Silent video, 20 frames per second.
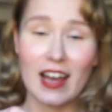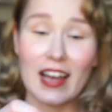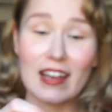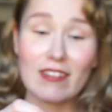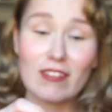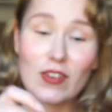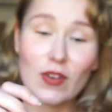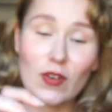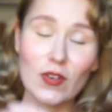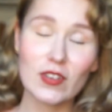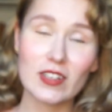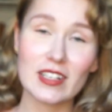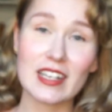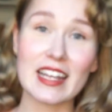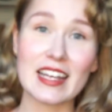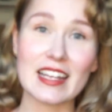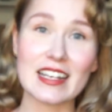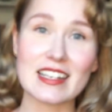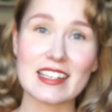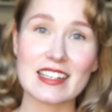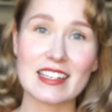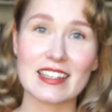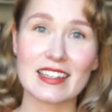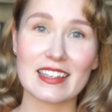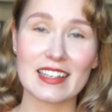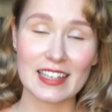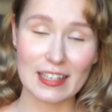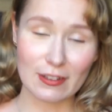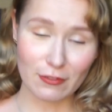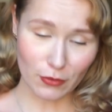I've not knit
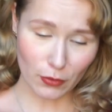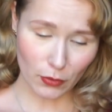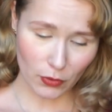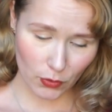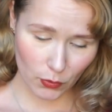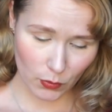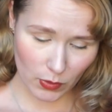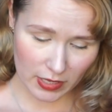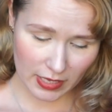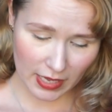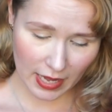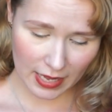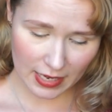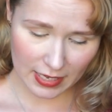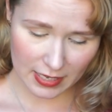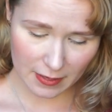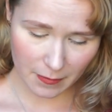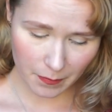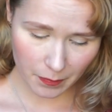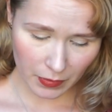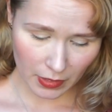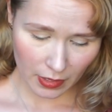the fourth one yet.